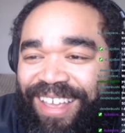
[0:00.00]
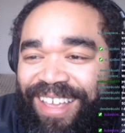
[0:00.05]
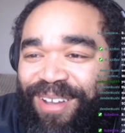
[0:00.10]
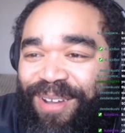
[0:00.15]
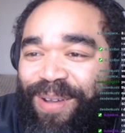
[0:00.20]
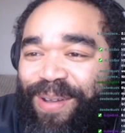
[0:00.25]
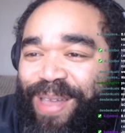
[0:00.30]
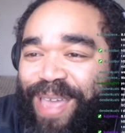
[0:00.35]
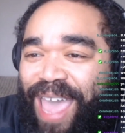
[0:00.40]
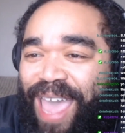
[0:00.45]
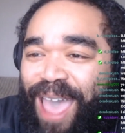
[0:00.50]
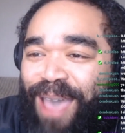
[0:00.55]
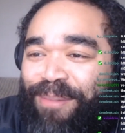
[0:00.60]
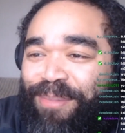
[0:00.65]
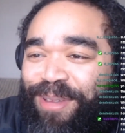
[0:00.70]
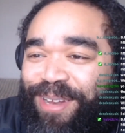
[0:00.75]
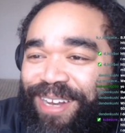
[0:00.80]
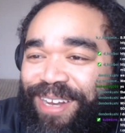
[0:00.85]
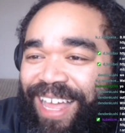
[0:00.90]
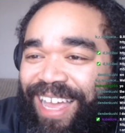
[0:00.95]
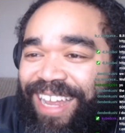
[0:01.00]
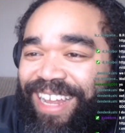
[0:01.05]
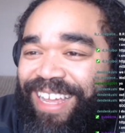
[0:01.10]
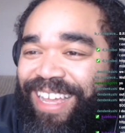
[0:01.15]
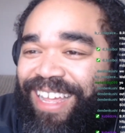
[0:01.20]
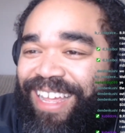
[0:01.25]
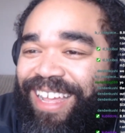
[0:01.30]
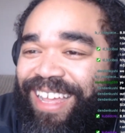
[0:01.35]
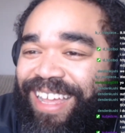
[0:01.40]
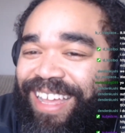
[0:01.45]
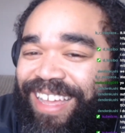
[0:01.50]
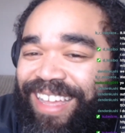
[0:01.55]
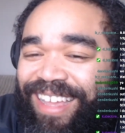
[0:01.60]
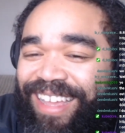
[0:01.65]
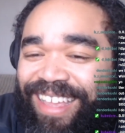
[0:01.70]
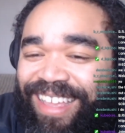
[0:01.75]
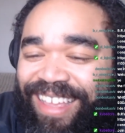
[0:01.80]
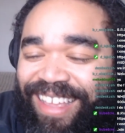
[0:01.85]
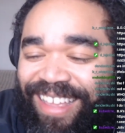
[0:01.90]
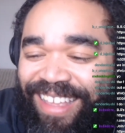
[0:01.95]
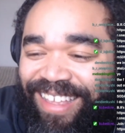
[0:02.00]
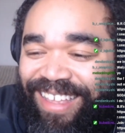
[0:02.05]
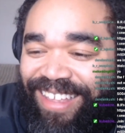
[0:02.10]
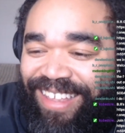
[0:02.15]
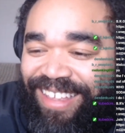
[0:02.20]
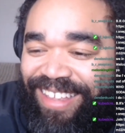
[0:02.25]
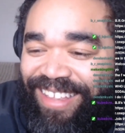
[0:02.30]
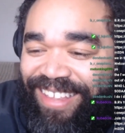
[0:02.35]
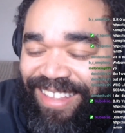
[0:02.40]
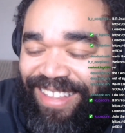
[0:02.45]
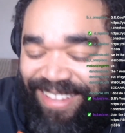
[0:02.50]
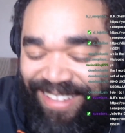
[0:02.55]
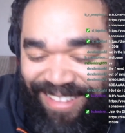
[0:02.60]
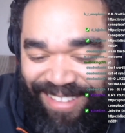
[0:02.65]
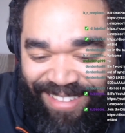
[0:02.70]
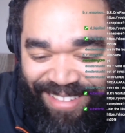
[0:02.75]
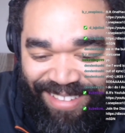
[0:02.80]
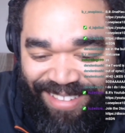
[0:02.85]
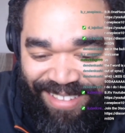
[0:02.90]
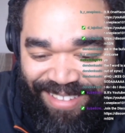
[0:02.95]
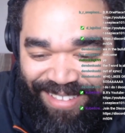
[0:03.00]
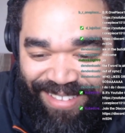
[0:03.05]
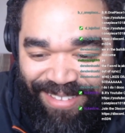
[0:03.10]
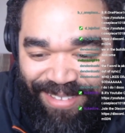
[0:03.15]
what happened? Like, Oh, so a question